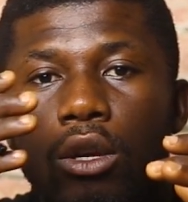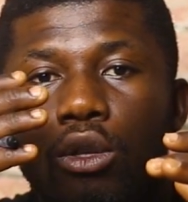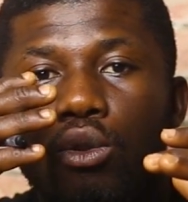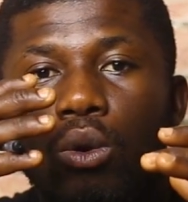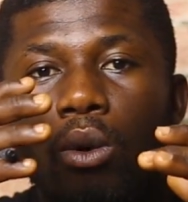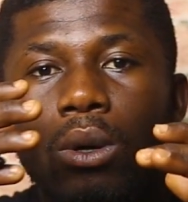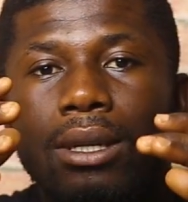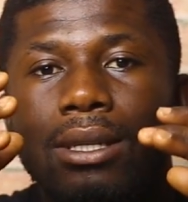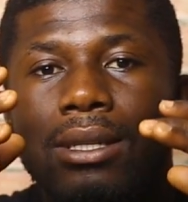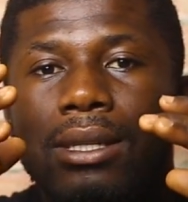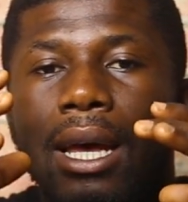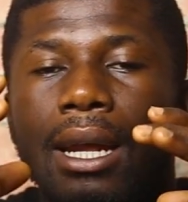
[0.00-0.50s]

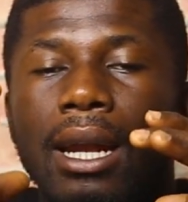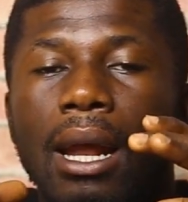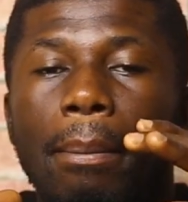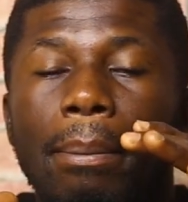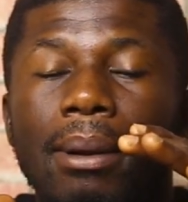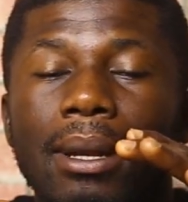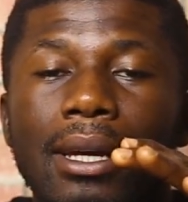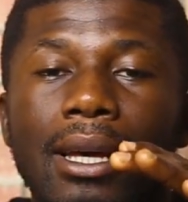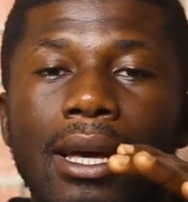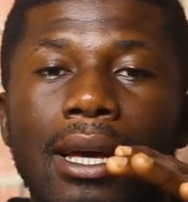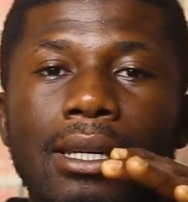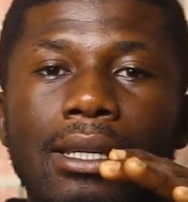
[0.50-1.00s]
So it is an
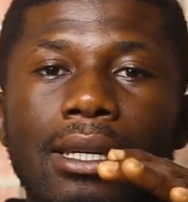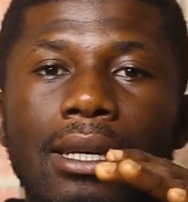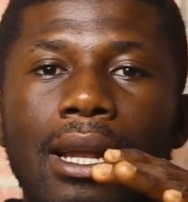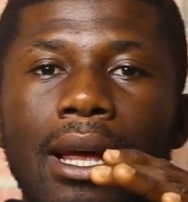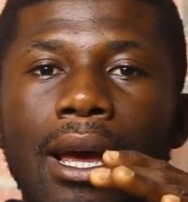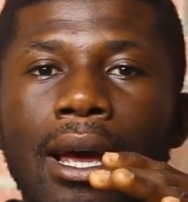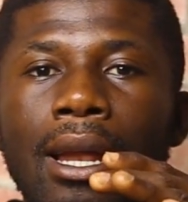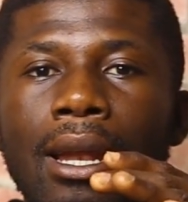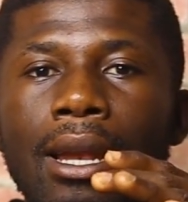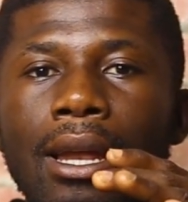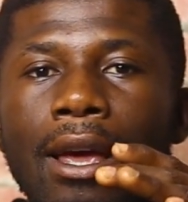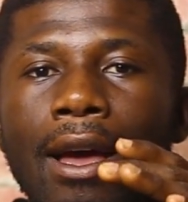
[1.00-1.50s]
application
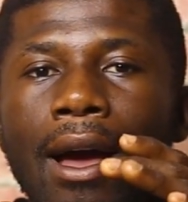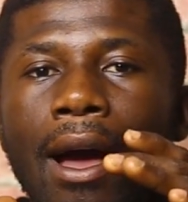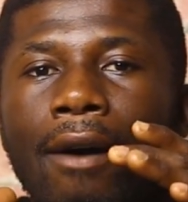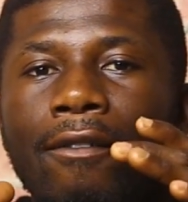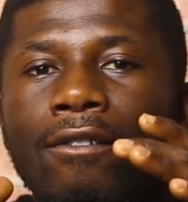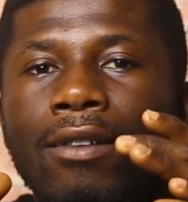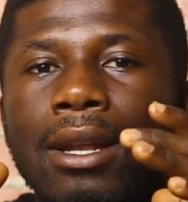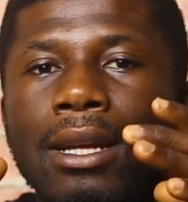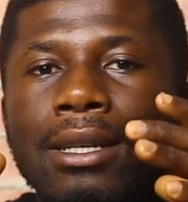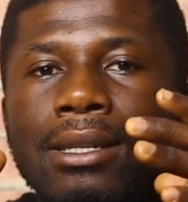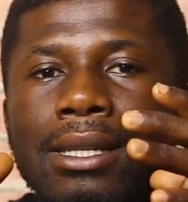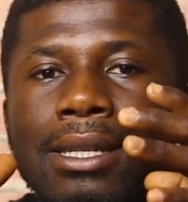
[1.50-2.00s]
and they
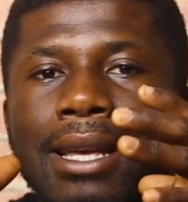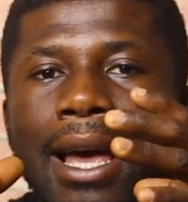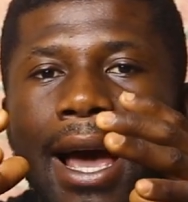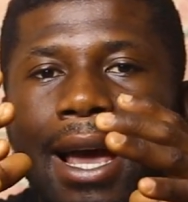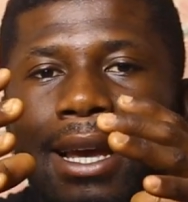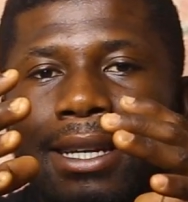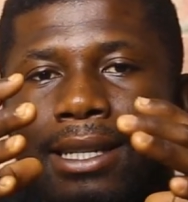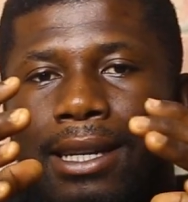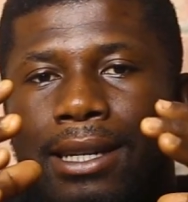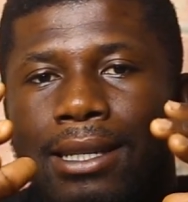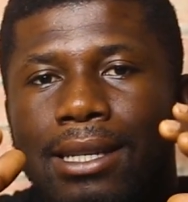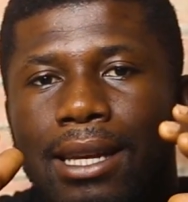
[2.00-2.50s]
have
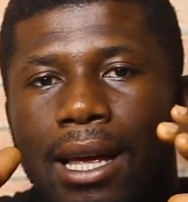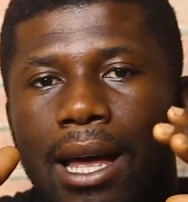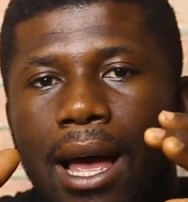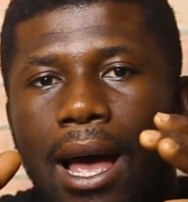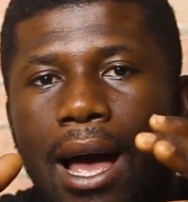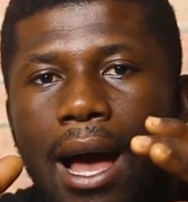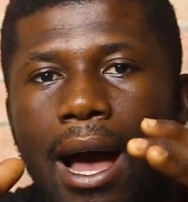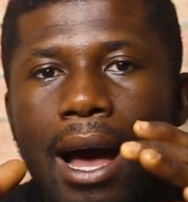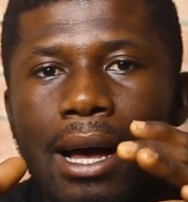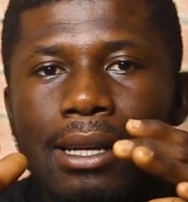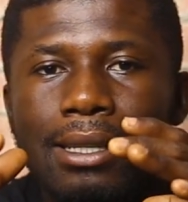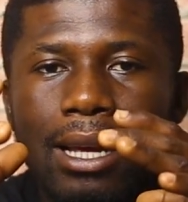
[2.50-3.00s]
disguised it
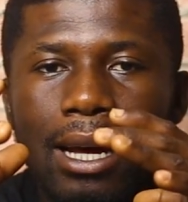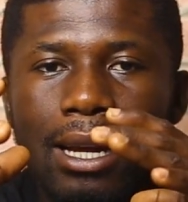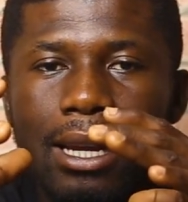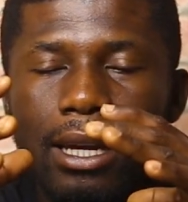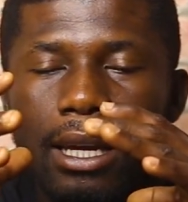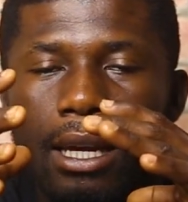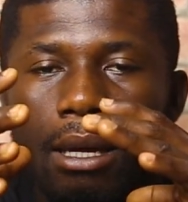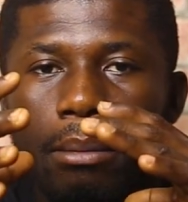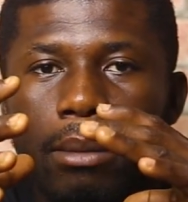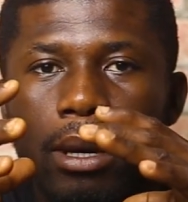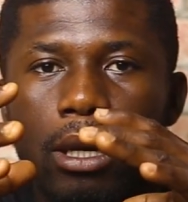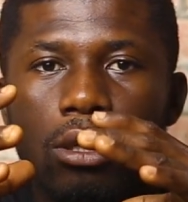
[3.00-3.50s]
as an
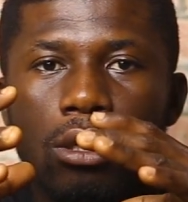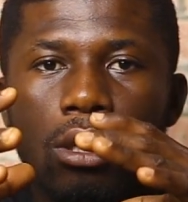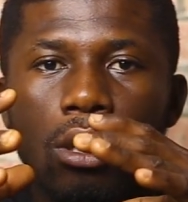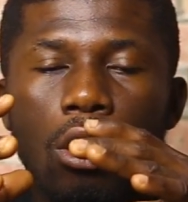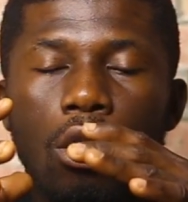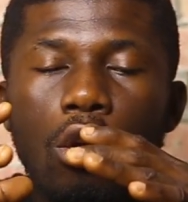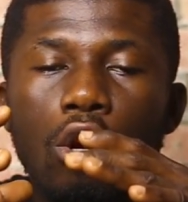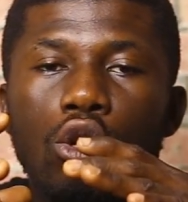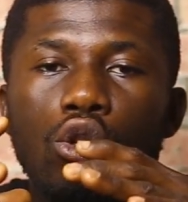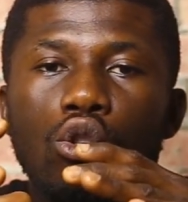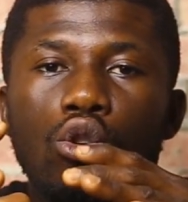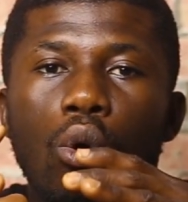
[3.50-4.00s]
image.
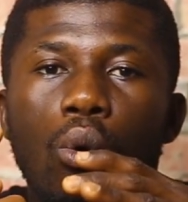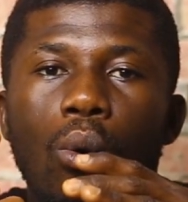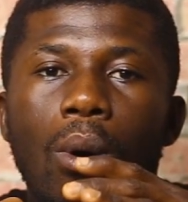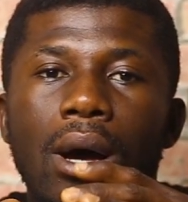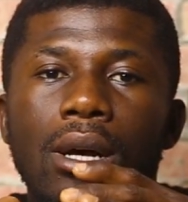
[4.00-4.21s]
So